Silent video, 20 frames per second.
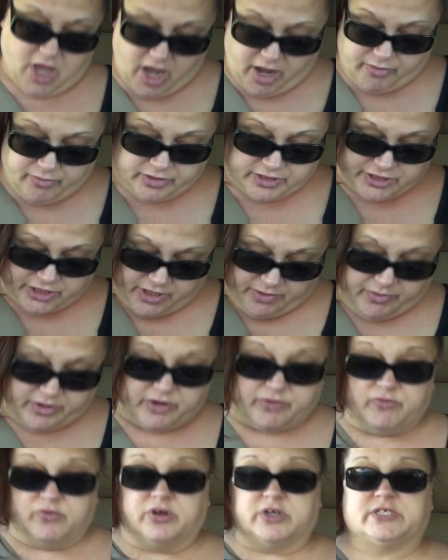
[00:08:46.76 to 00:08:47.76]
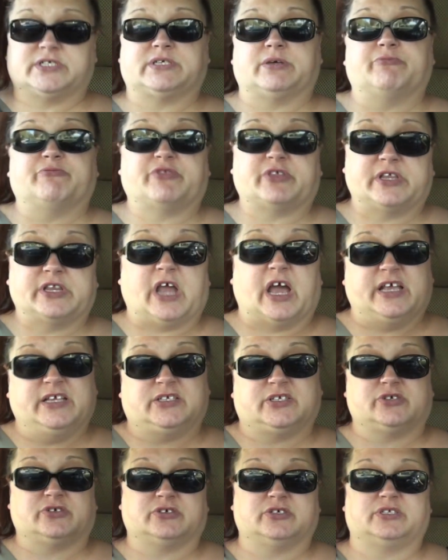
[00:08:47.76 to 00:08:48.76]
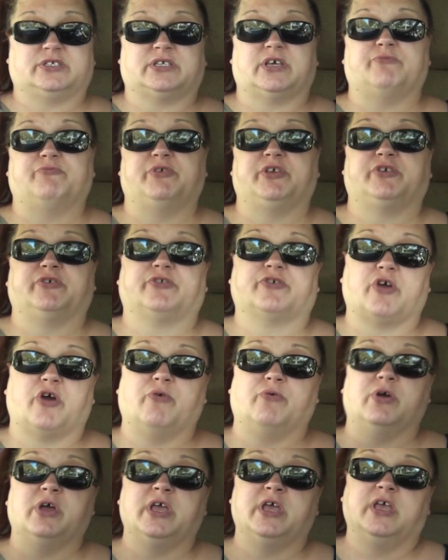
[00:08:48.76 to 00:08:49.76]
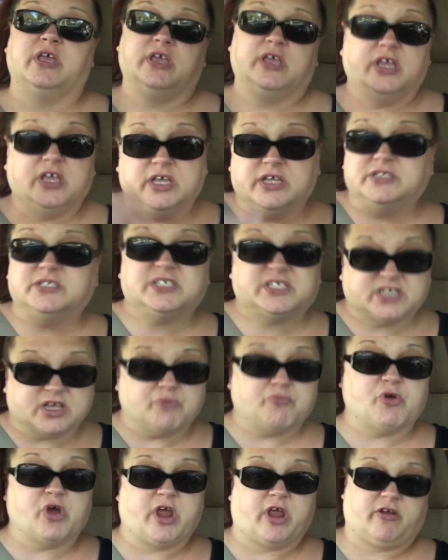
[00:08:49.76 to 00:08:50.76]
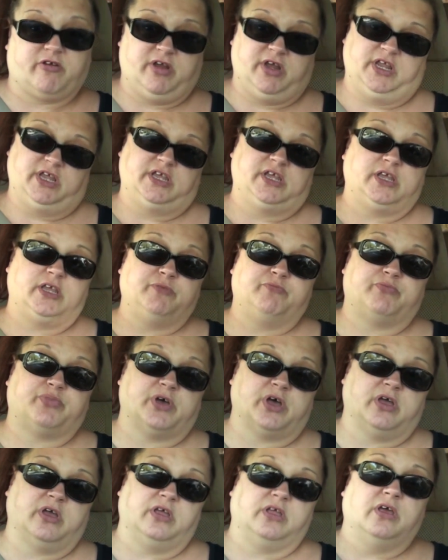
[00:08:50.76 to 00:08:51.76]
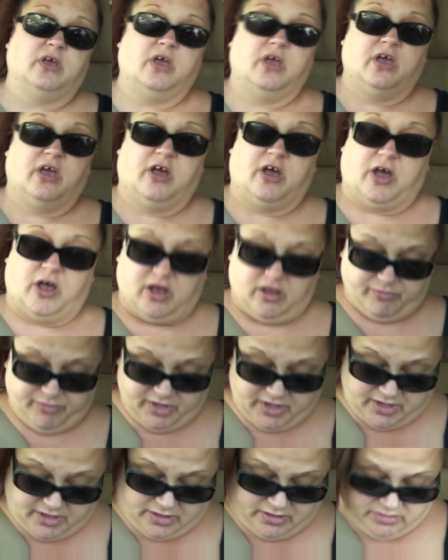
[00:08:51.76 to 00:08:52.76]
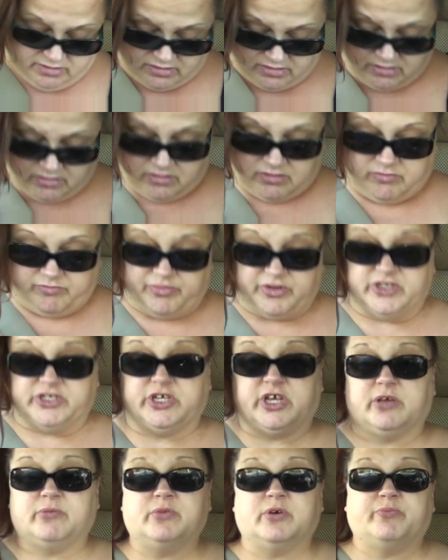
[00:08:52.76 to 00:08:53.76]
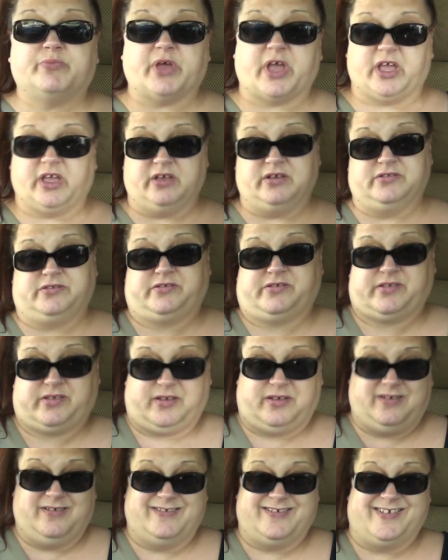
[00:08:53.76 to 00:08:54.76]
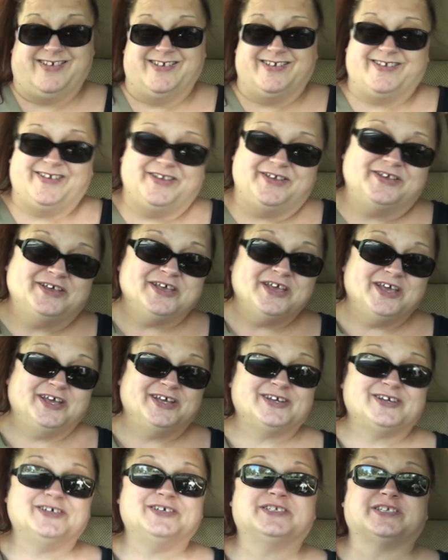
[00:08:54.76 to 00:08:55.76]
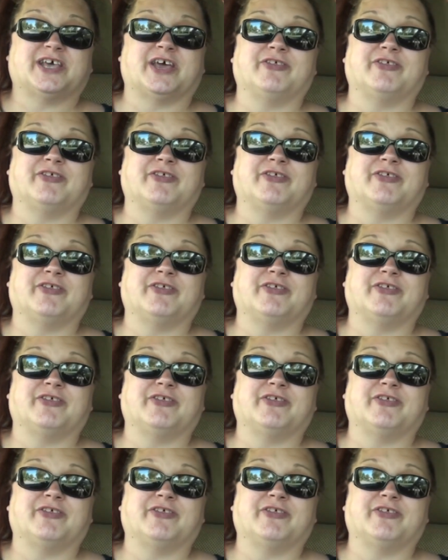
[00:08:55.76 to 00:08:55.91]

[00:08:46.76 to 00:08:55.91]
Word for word: I wish I would have wore something nicer because then we could go in somewhere and eat, but I'm in pajama pants because